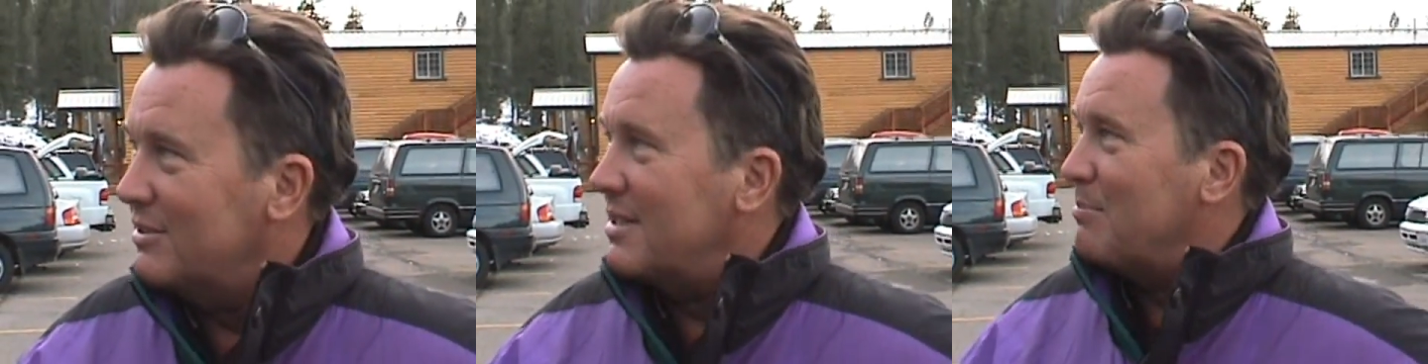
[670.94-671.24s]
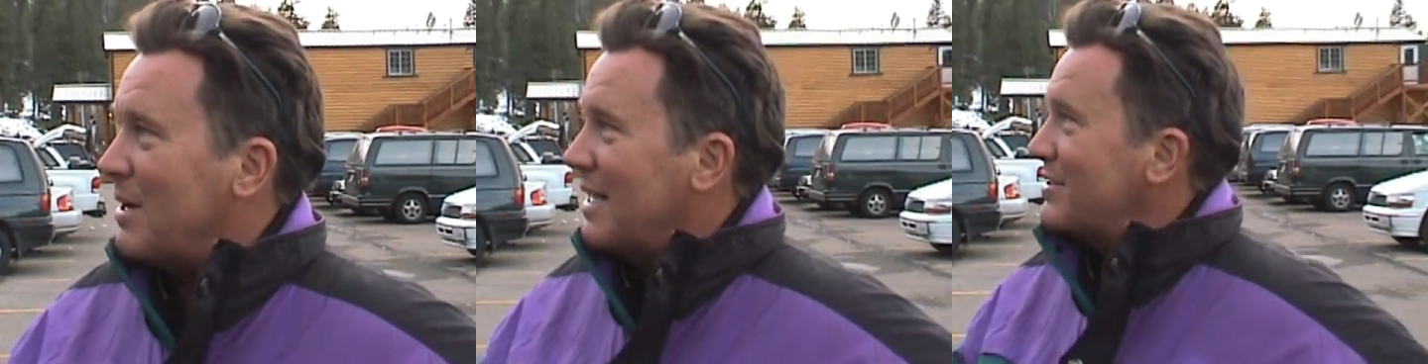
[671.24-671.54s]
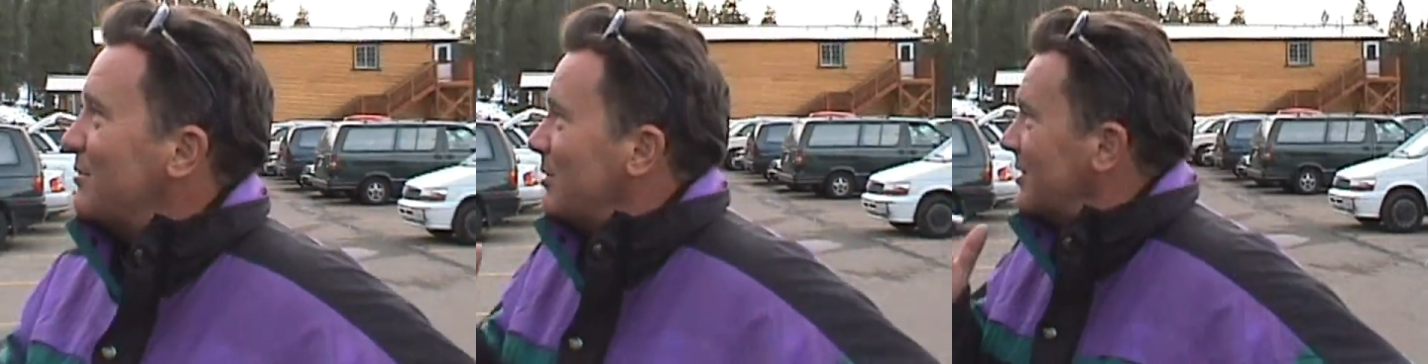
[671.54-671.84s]
It's
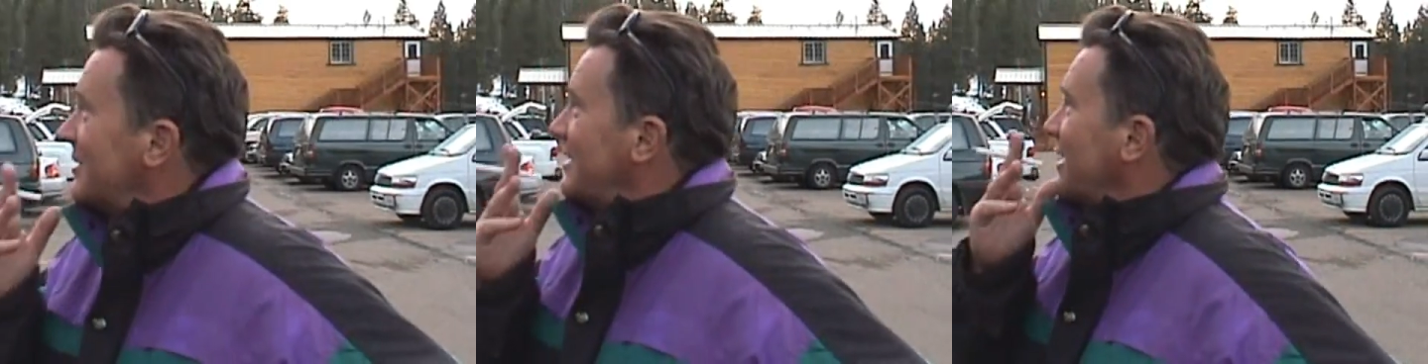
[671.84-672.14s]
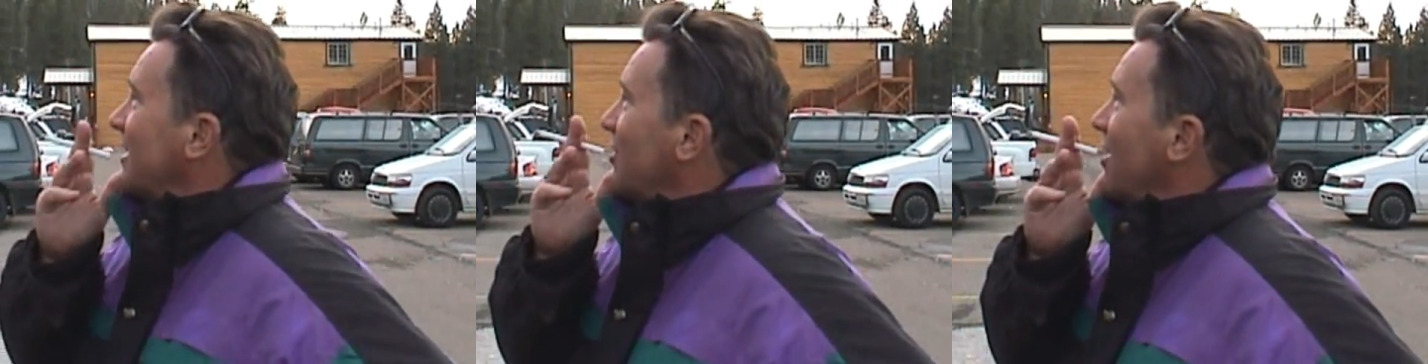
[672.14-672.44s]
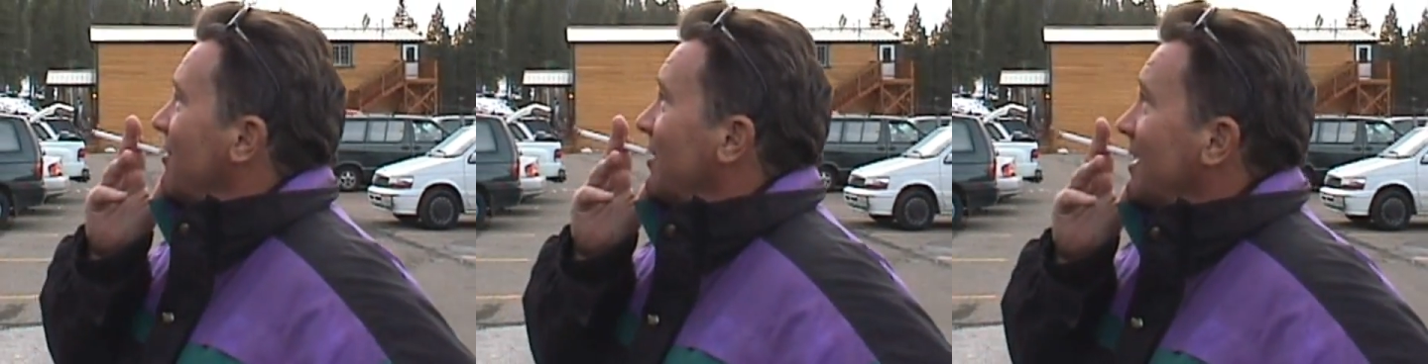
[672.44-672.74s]
impossible to get
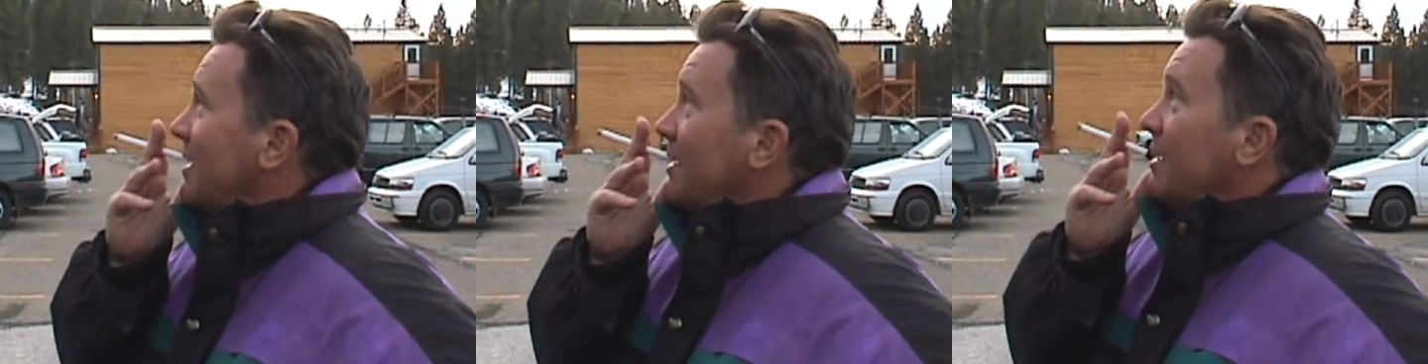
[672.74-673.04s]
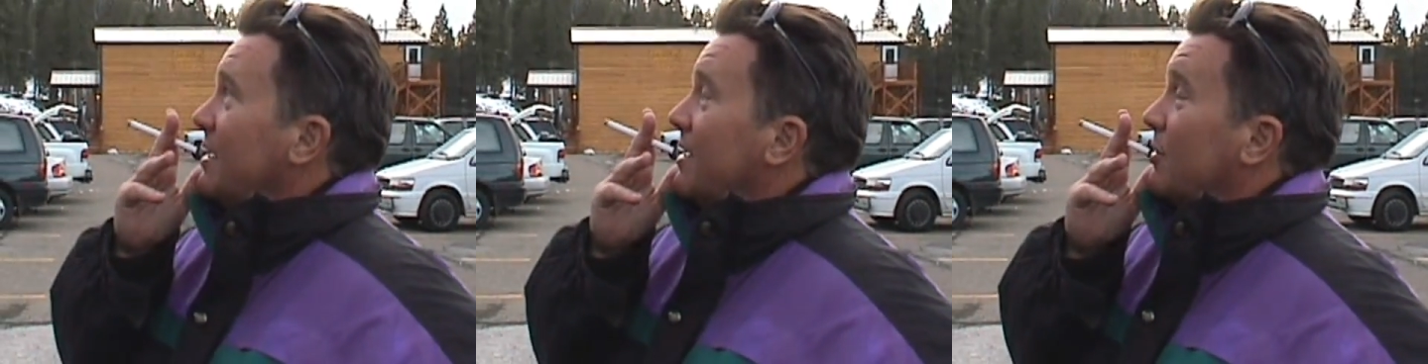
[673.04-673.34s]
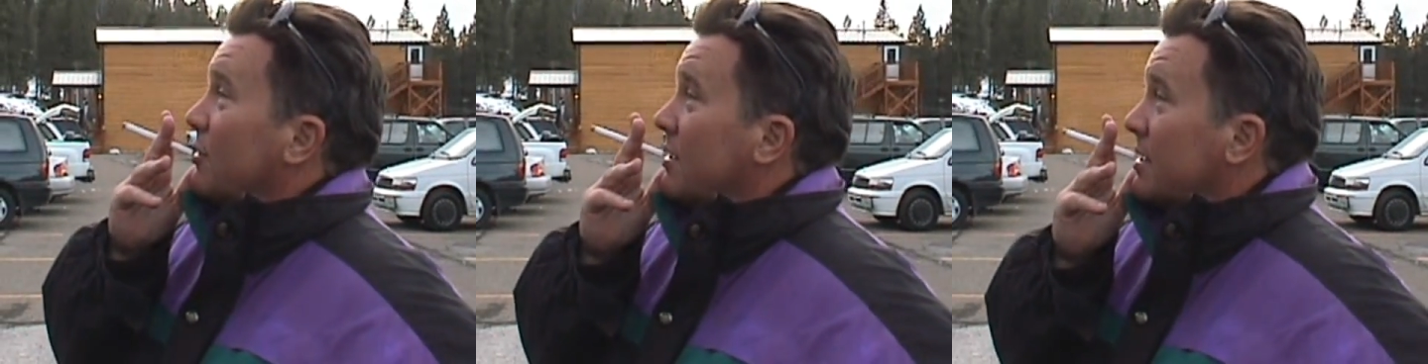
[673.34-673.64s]
off
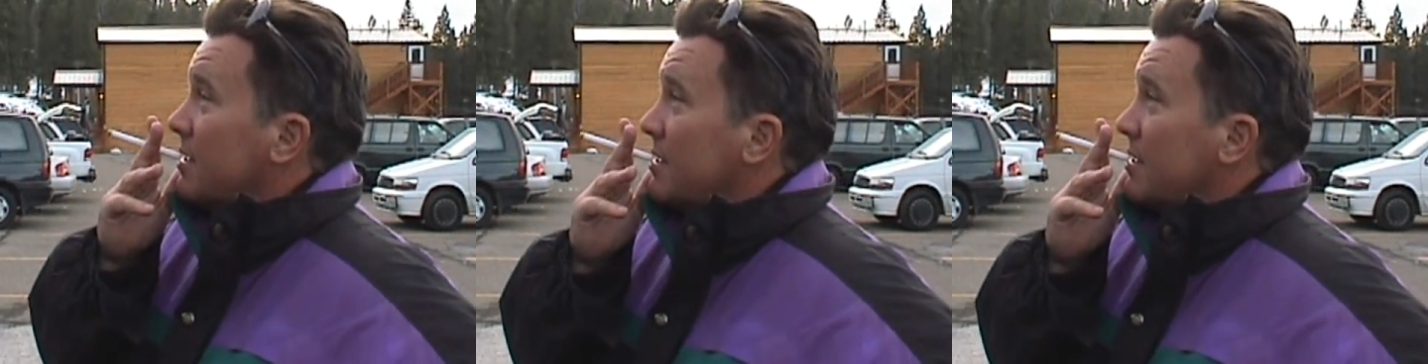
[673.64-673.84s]
and on.